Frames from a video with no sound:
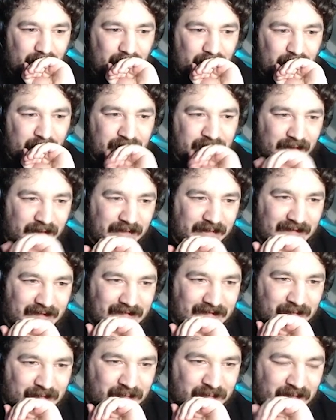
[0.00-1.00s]
We do
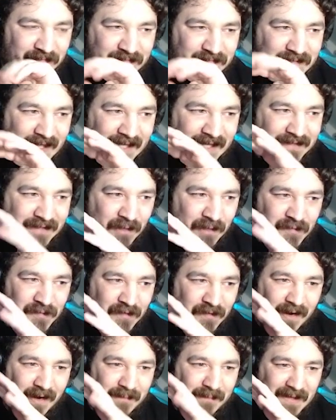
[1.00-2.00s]
this because we've that. Those
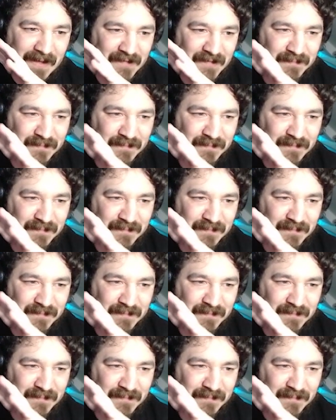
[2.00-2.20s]
are our best